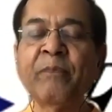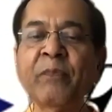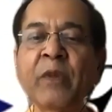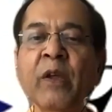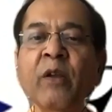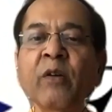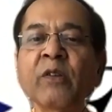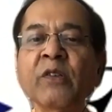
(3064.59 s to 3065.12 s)
You
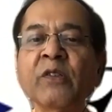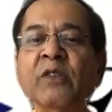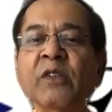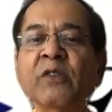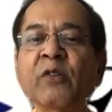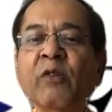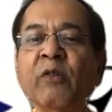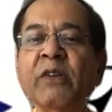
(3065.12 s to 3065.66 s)
know,
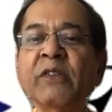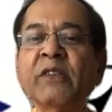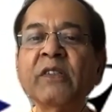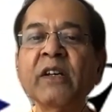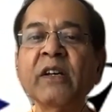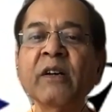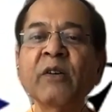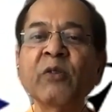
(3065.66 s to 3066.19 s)
it's always
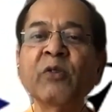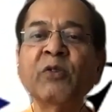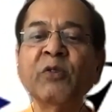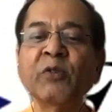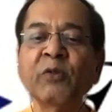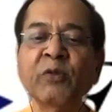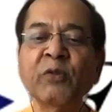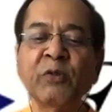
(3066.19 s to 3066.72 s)
good
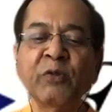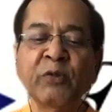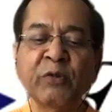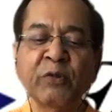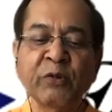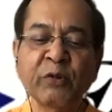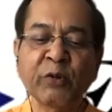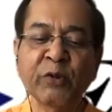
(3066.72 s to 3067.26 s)

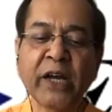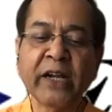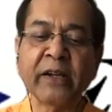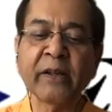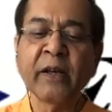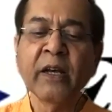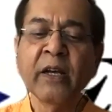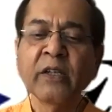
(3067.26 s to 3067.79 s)
to know that.
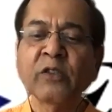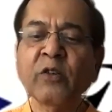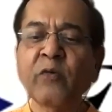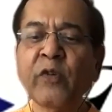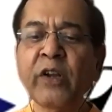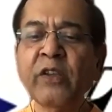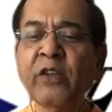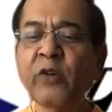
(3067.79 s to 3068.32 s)
So
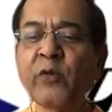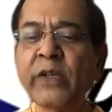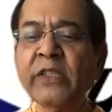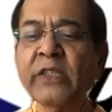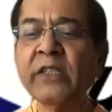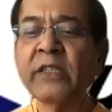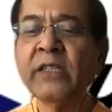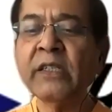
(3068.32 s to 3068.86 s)
one of the
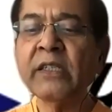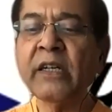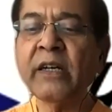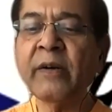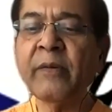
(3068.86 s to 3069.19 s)
questions,